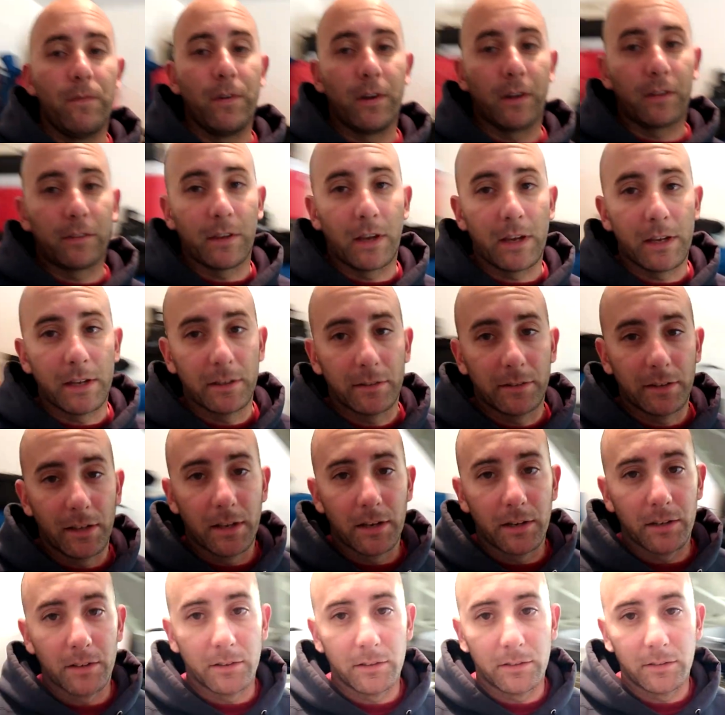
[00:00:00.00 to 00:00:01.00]
VIX IS that
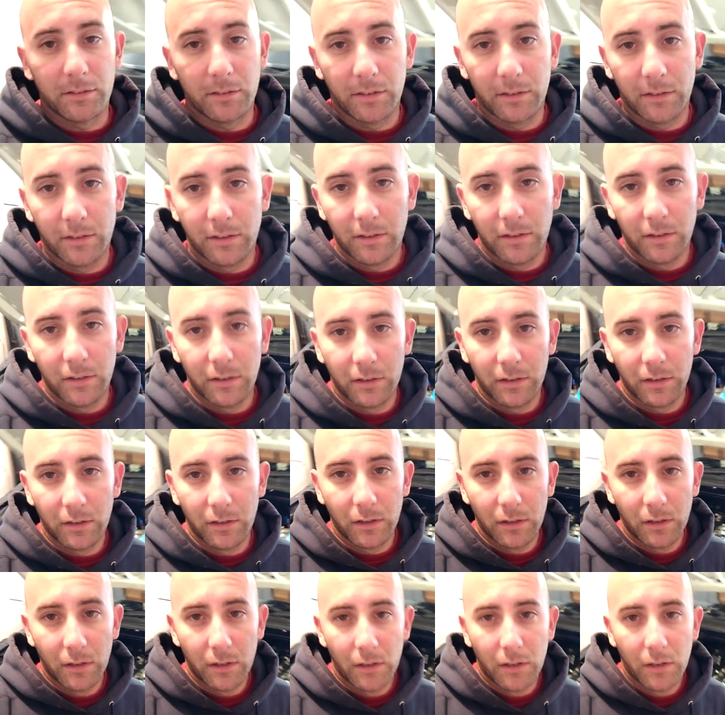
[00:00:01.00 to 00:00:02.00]
is.
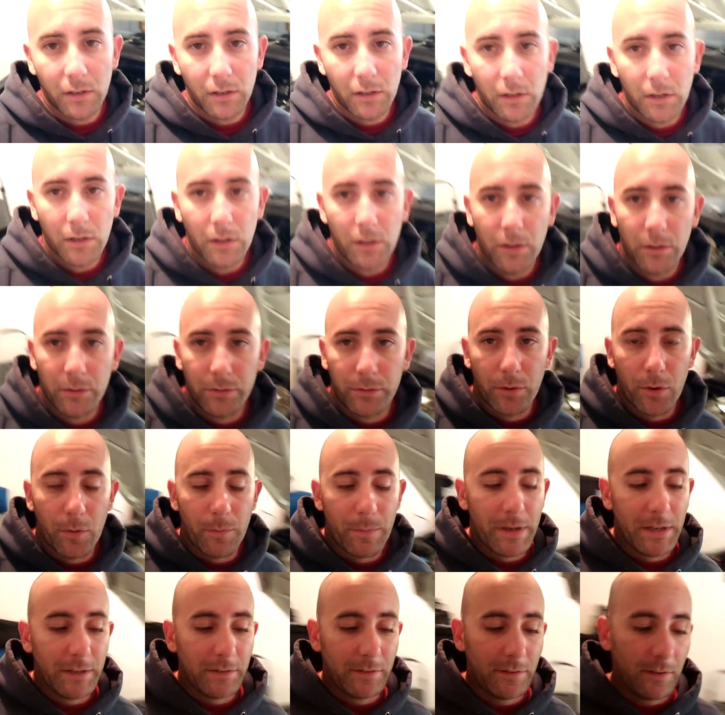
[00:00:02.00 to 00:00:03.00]
So
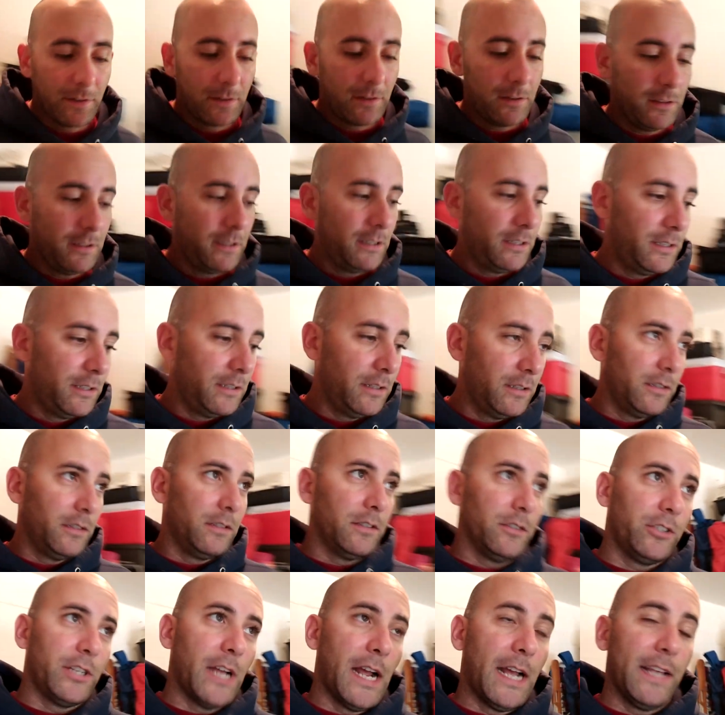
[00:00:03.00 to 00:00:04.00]
basically,
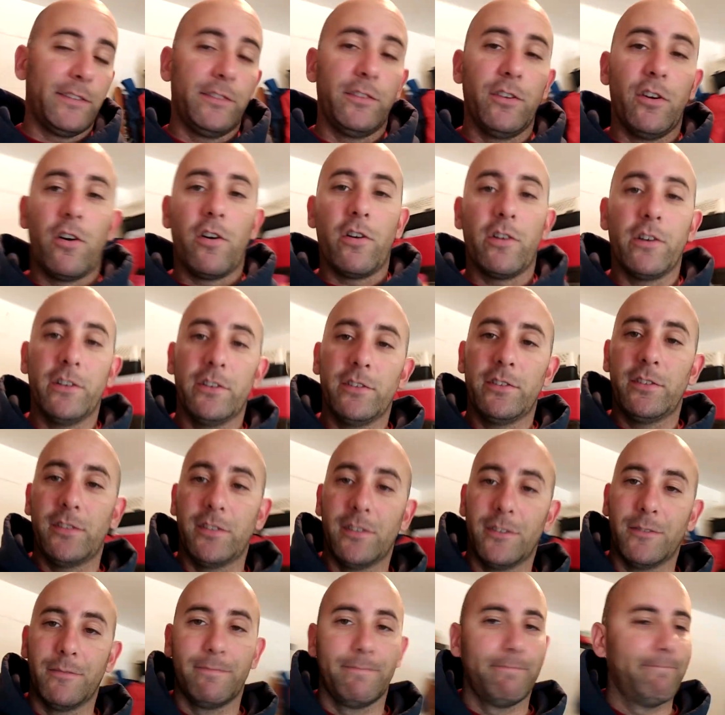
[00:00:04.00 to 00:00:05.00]
chassis harness,